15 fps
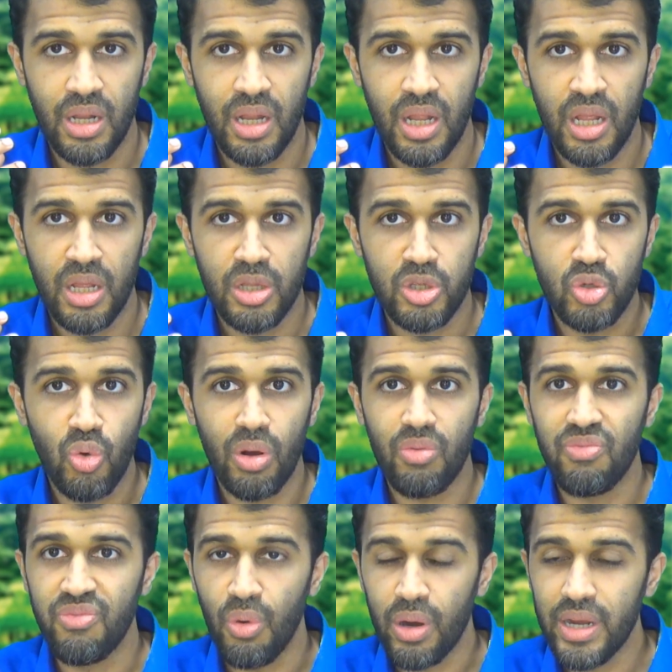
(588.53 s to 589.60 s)
You are
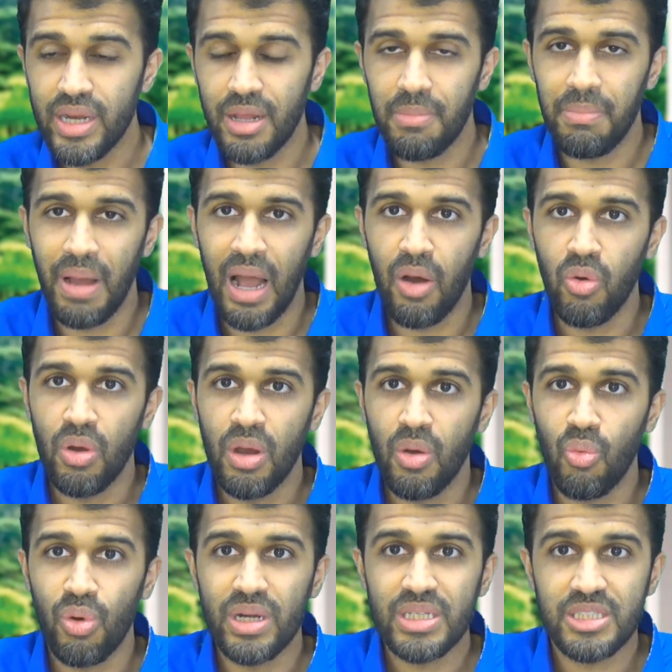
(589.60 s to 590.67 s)
worried about
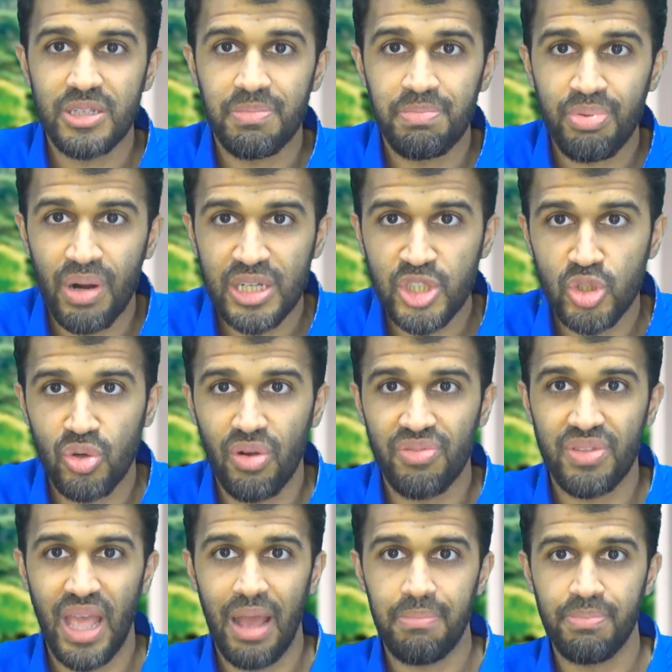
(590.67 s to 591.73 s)
what is the pressure of
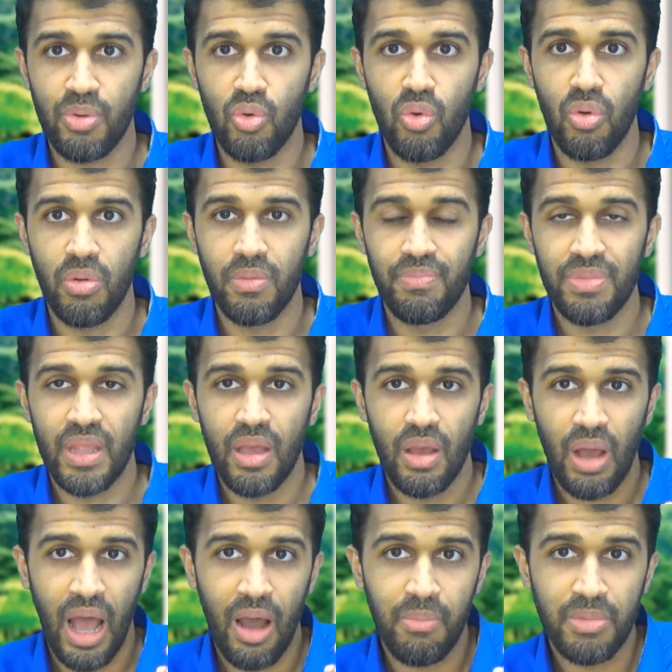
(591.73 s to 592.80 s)
that pool,
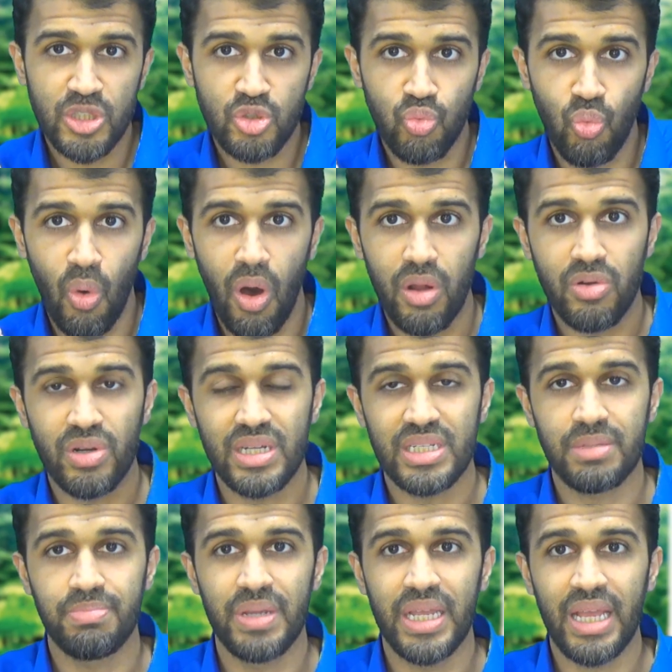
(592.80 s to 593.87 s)
how much water is
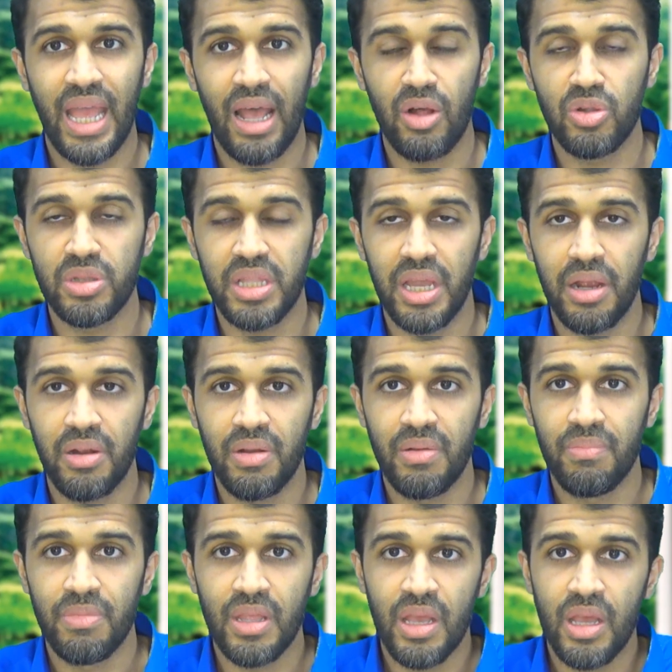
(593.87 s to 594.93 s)
being held there.
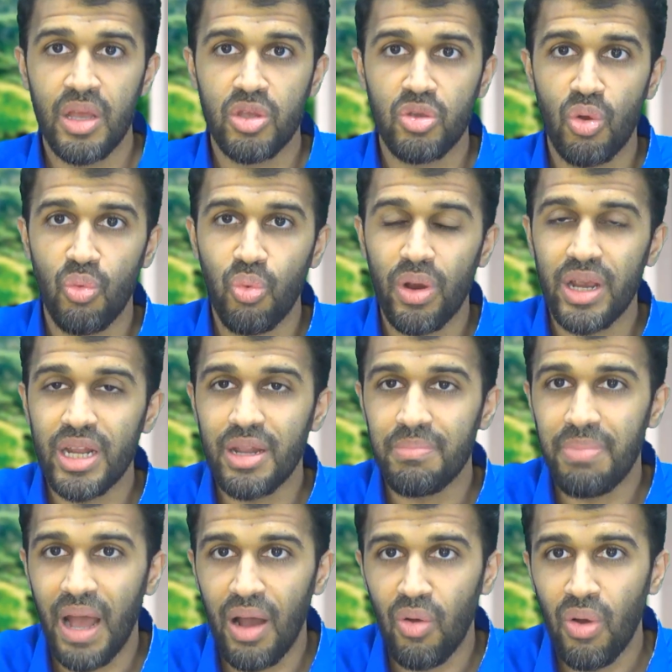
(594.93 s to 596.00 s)
You're worried
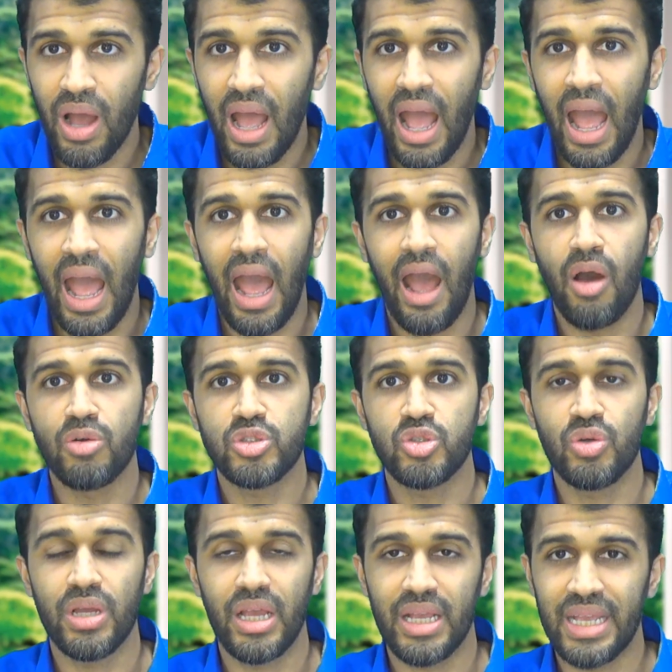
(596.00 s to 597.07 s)
about how to
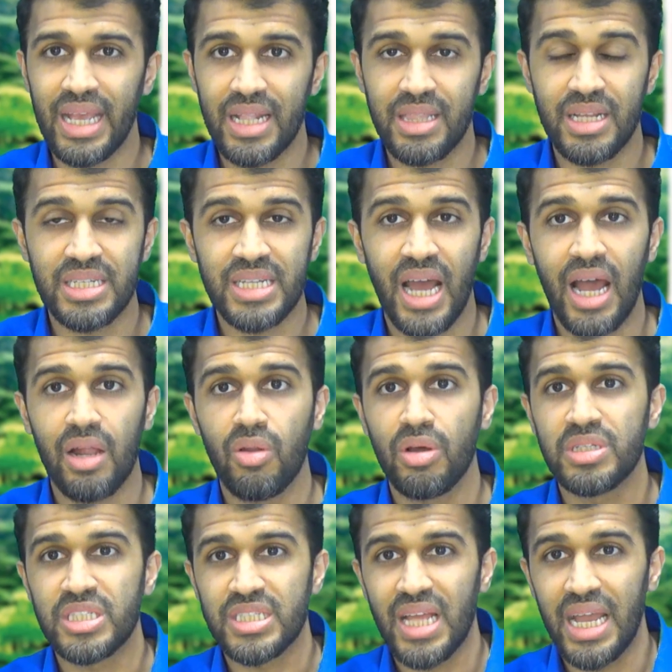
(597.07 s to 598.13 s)
get the tile on
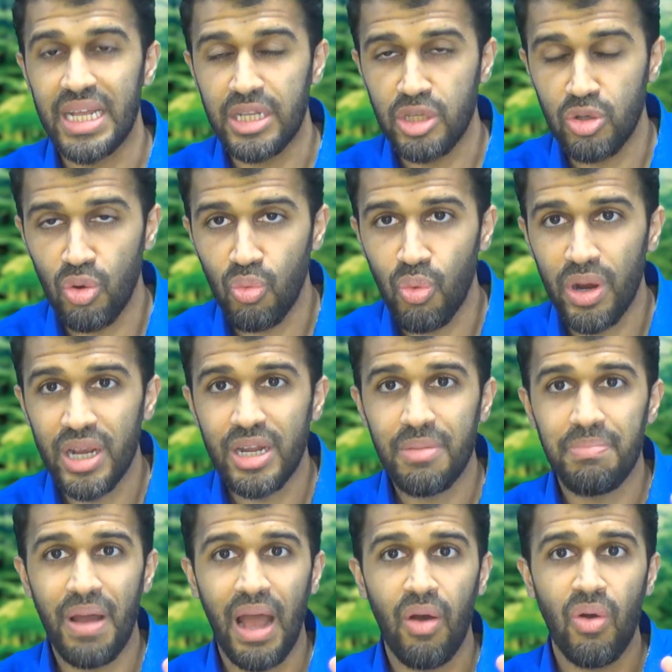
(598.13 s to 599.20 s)
site. You're worried
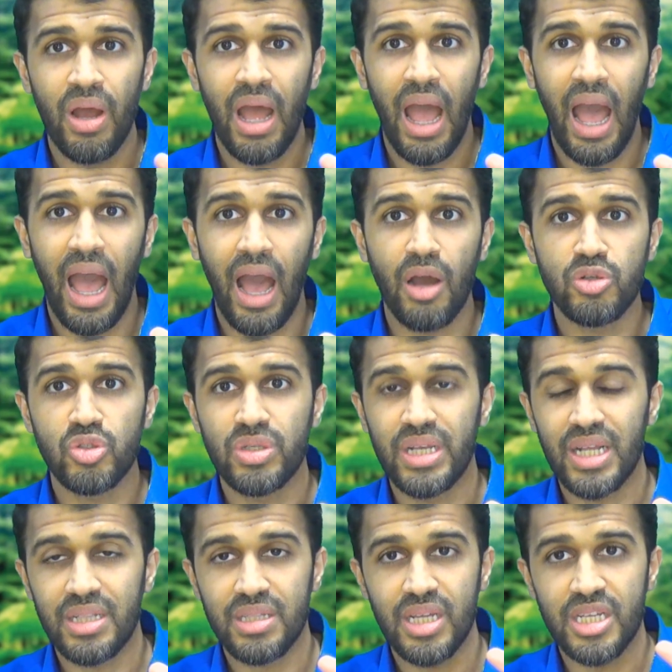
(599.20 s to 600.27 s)
about how to
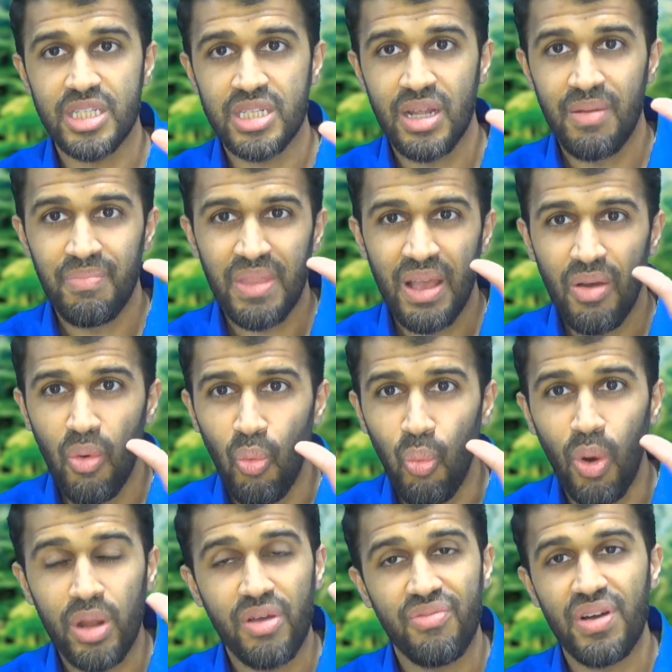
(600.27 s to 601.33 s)
get this
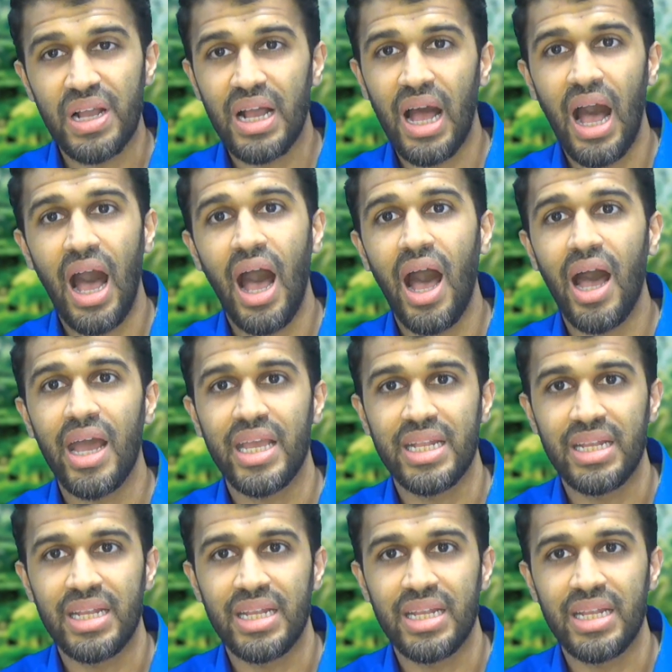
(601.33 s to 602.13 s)
one-of-a-kind